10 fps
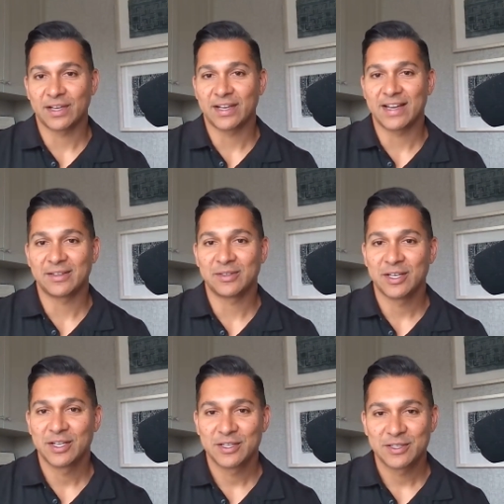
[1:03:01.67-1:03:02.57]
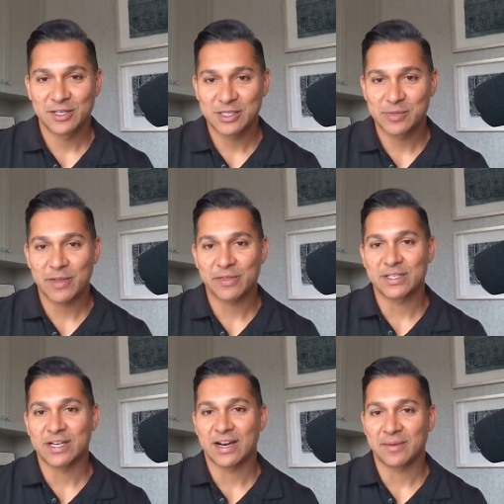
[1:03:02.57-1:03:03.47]
Like I didn't spend the
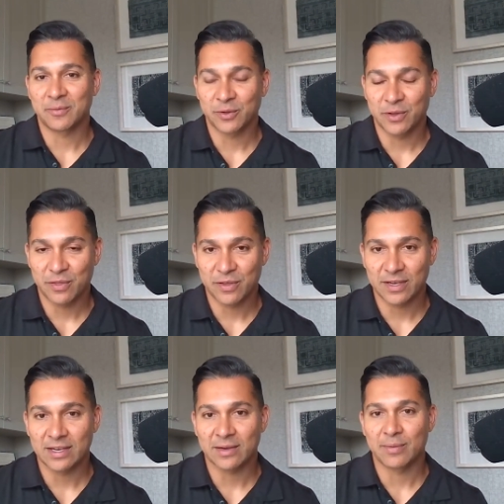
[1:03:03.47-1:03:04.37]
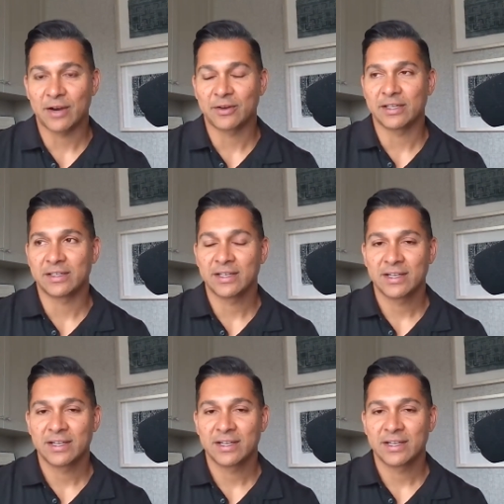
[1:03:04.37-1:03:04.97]
time really thinking about it.